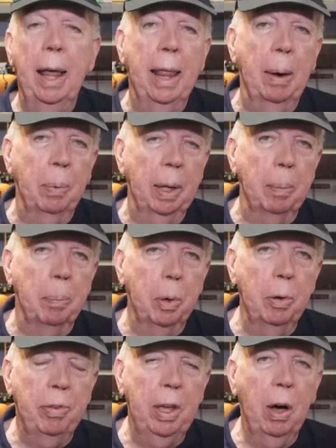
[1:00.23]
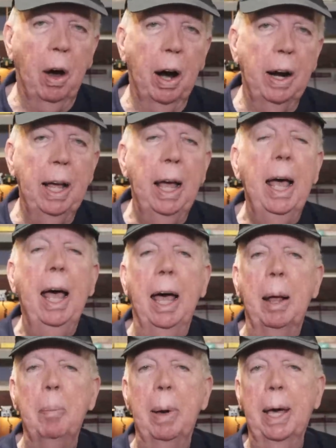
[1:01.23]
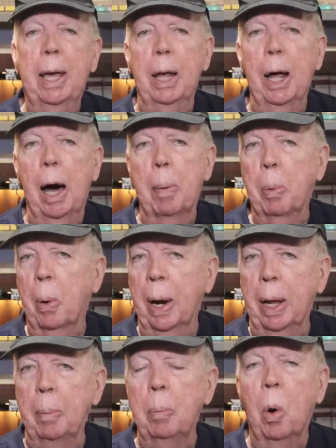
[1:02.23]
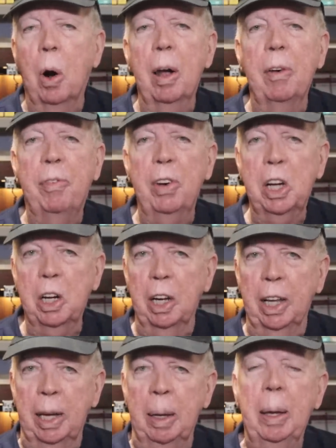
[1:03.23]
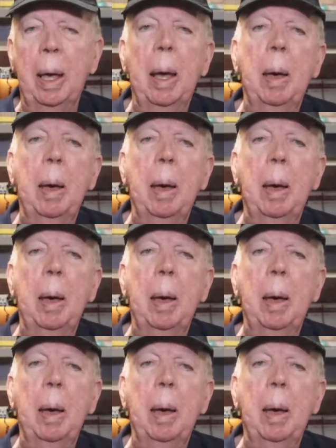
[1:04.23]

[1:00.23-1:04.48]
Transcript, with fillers: that will improve the yard and make it operate more efficiently,